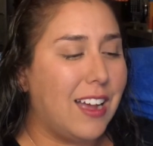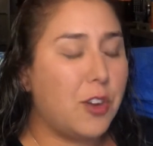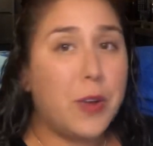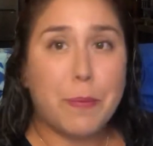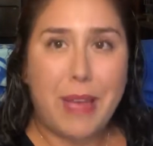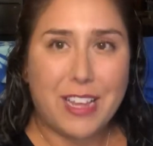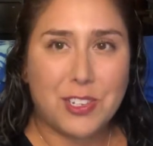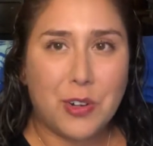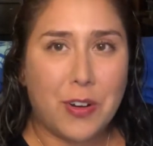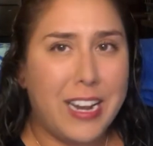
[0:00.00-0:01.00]
Quick
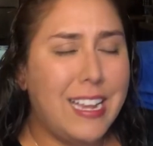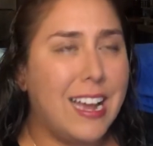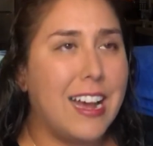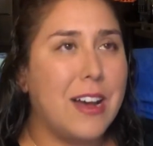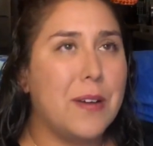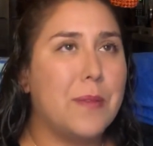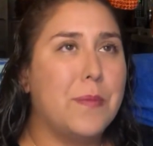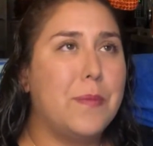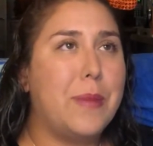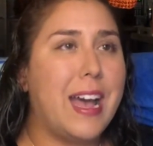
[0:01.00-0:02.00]
backstory,
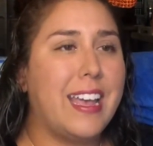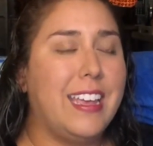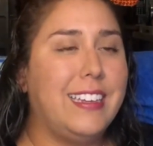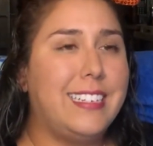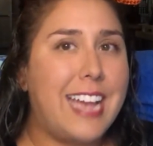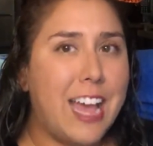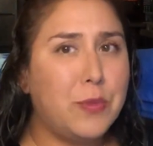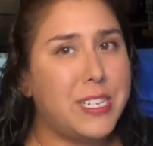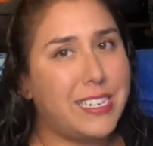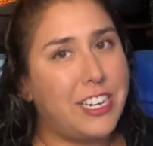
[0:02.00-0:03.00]
my dad
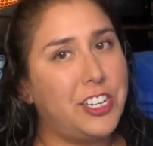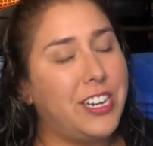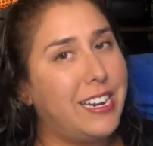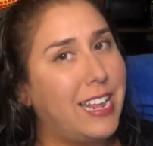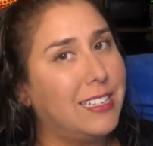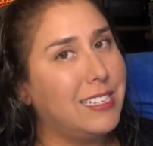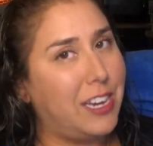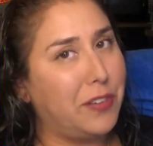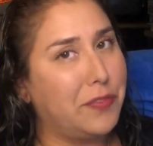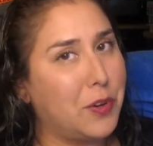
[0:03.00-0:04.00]
was stationed in Nellis
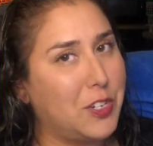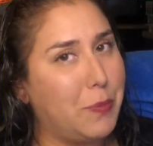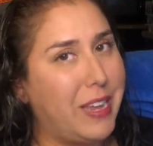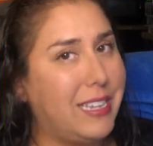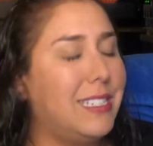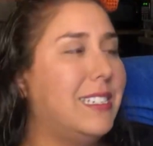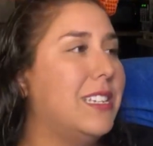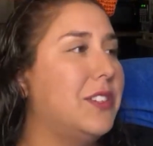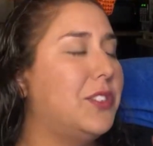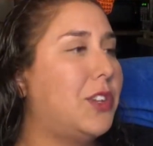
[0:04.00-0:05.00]
Air Force Base,
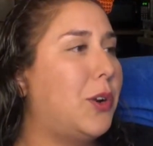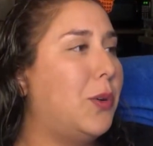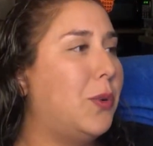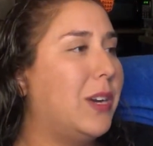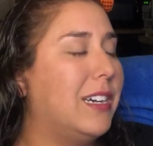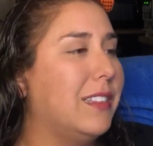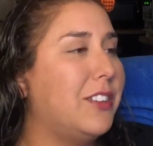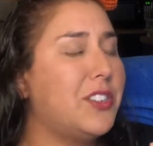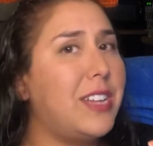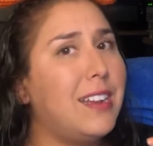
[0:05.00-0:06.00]
so
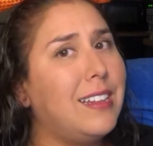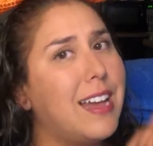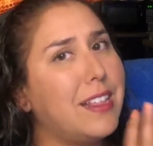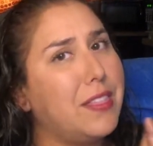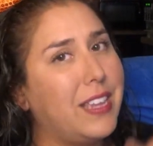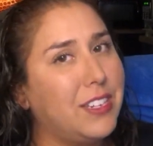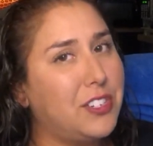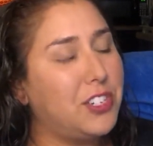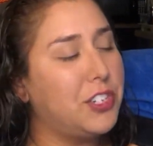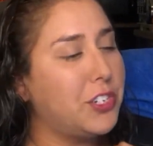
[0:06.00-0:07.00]
there's not a lot of
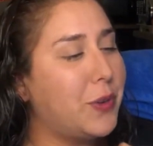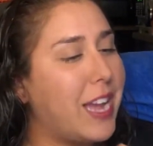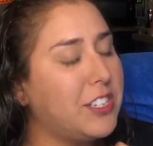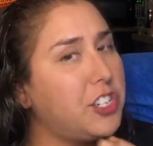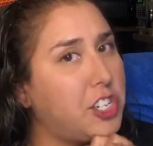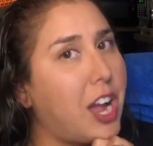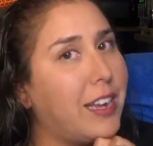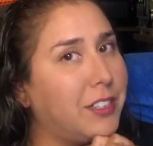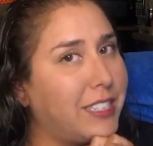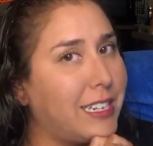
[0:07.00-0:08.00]
things to do as a
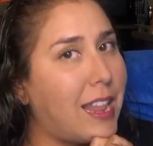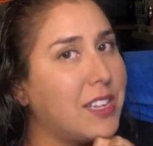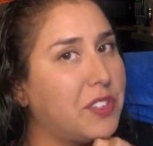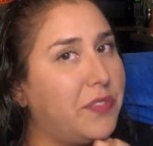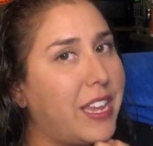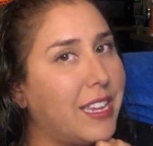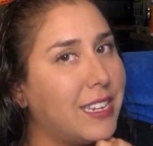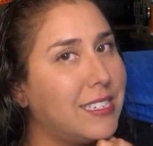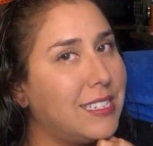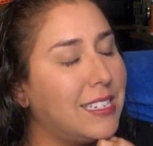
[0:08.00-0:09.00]
child in Las
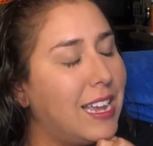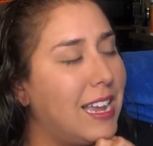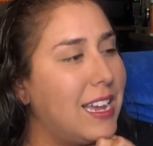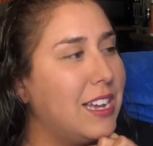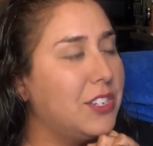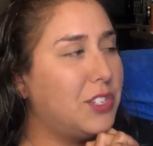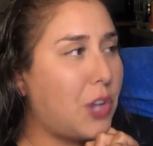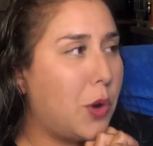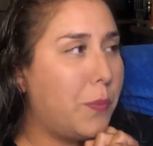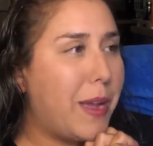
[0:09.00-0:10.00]
Vegas.
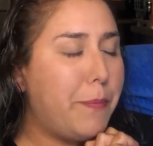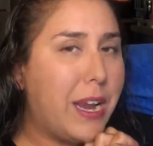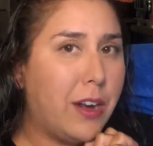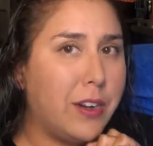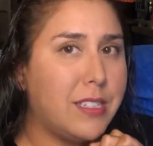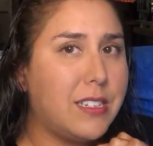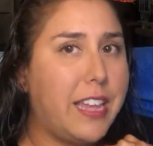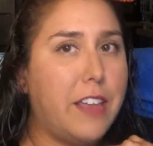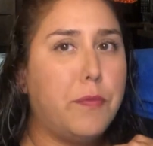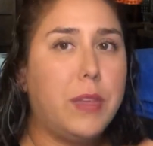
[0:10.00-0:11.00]
So my parents
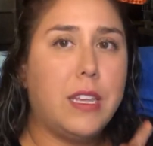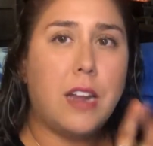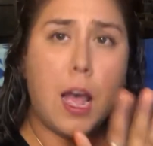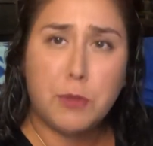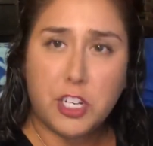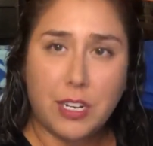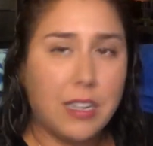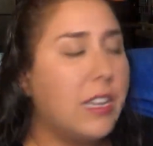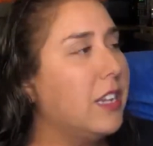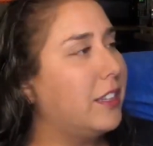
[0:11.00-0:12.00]
gave me an
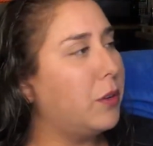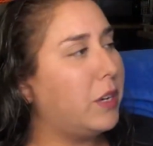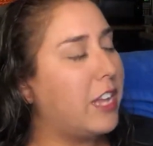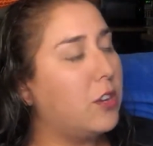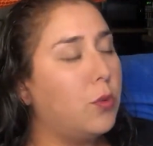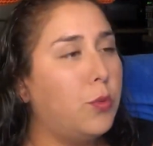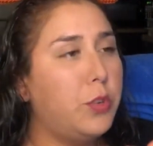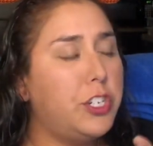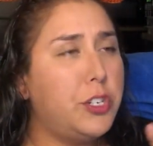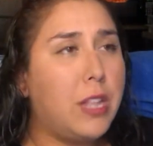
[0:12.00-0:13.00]
option. They were like,
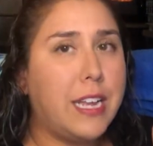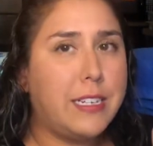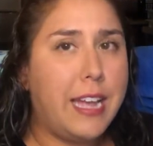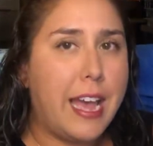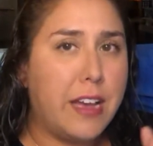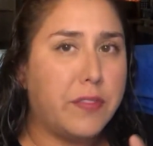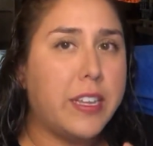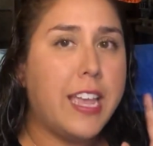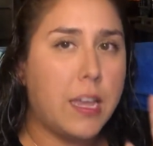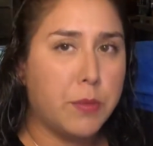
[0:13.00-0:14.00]
would you like to have a
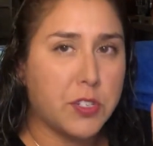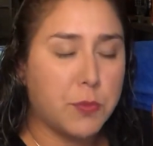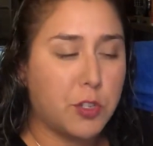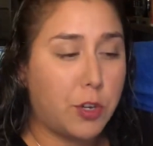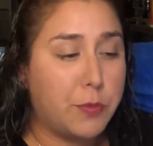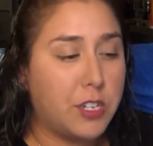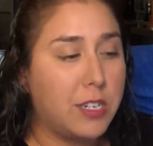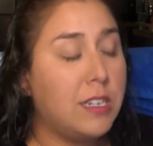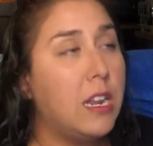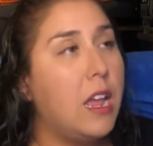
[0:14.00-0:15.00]
cable
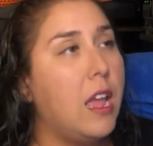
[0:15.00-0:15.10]
subscription,